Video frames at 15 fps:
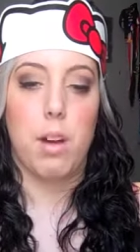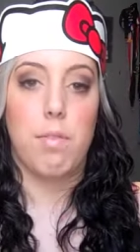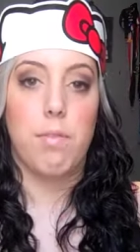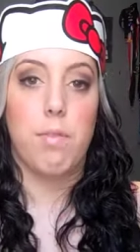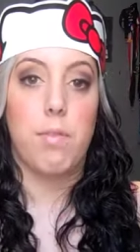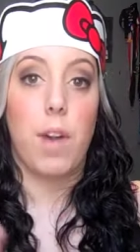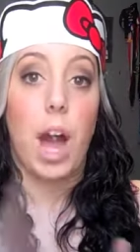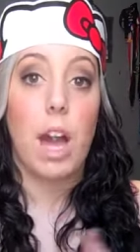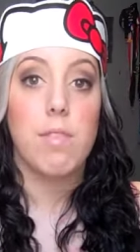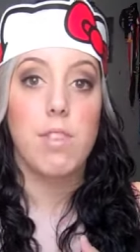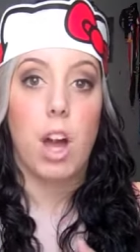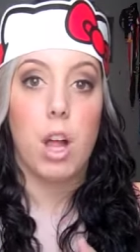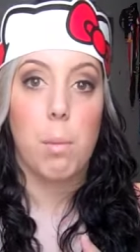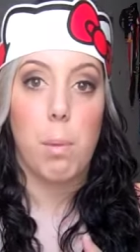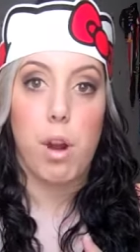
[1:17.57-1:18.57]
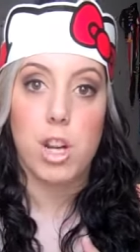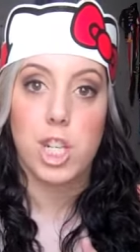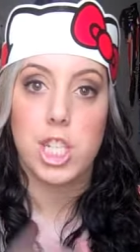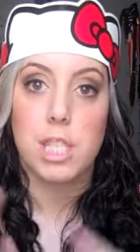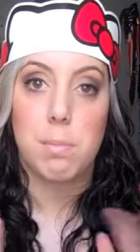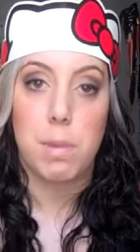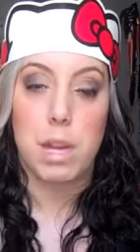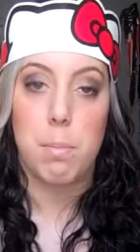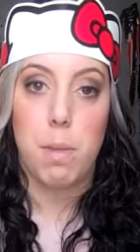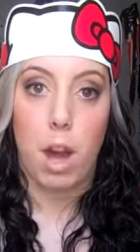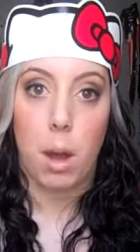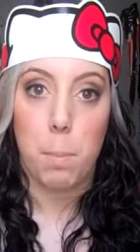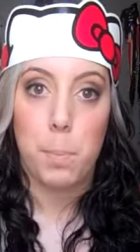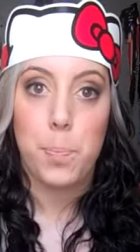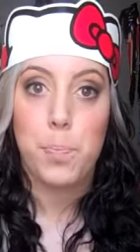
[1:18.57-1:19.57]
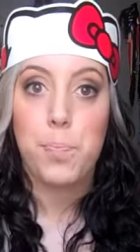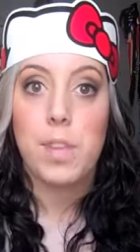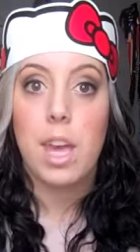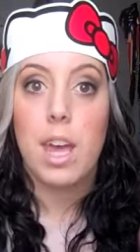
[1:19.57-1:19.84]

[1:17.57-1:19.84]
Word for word: a $5 purchase minimum